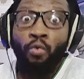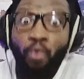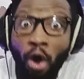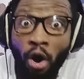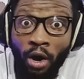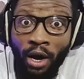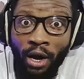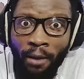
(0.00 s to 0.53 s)

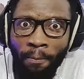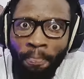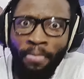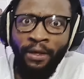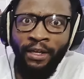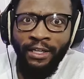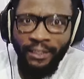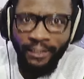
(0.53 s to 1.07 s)
Welcome.
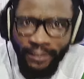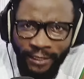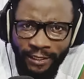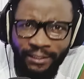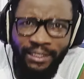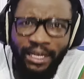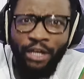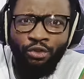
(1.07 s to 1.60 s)

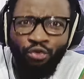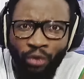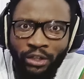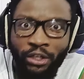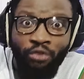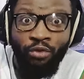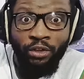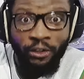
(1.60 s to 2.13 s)
This year,
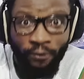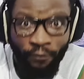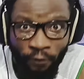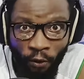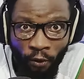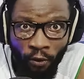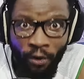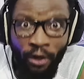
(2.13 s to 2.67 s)

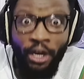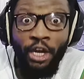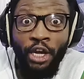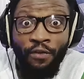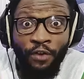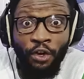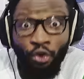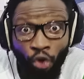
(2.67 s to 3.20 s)
2024,
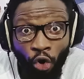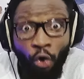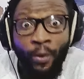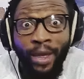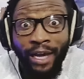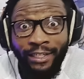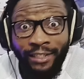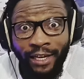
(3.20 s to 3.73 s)
even though
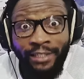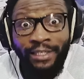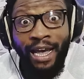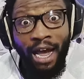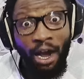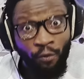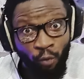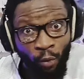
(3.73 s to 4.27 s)
we are just
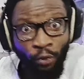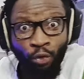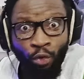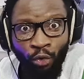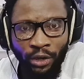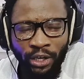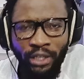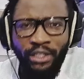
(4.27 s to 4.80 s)
halfway
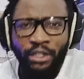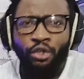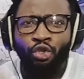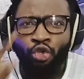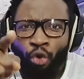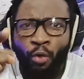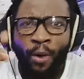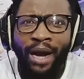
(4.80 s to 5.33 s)
through it,
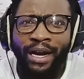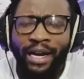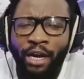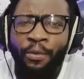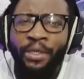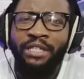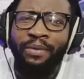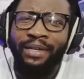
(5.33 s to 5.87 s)
you
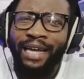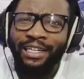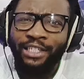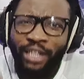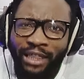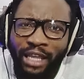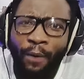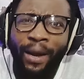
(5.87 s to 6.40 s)
agree with me that
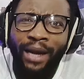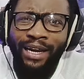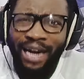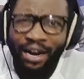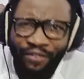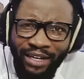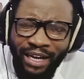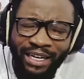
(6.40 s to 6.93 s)
Shatta, wale
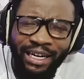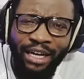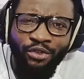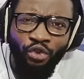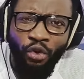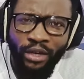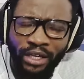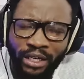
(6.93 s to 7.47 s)
the African
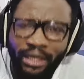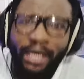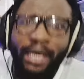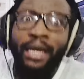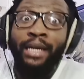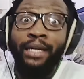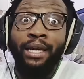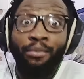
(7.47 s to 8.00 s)
dancehall king,
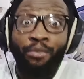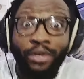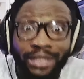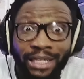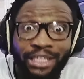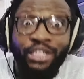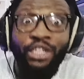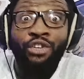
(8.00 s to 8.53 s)
the
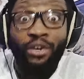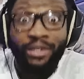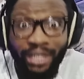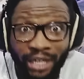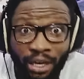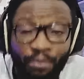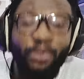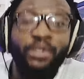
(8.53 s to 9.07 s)
music
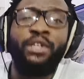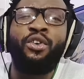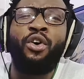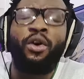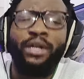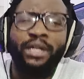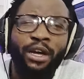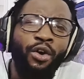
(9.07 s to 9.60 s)
genius and the music
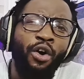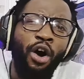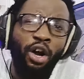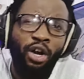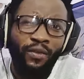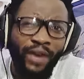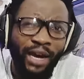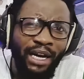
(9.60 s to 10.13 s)
god, the
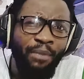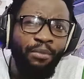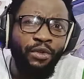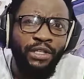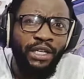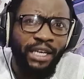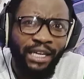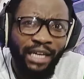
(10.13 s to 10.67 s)
god of Ghana
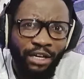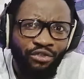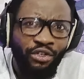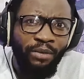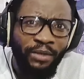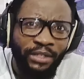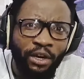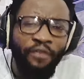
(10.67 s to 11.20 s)
music
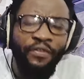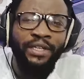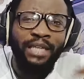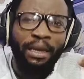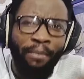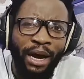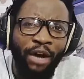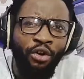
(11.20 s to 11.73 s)
industry himself,
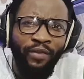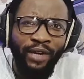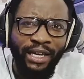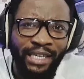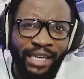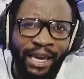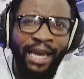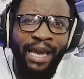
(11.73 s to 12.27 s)
is the man of
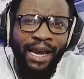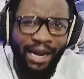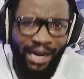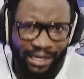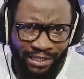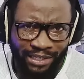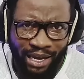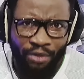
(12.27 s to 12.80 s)
the year.
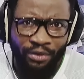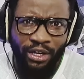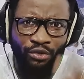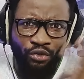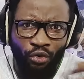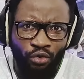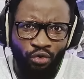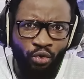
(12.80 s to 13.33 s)
Hands down,
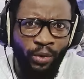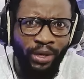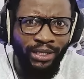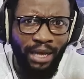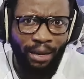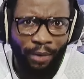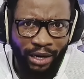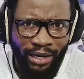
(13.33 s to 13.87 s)
there's no two
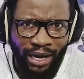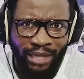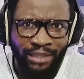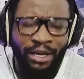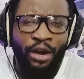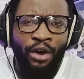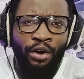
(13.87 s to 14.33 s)
ways about that.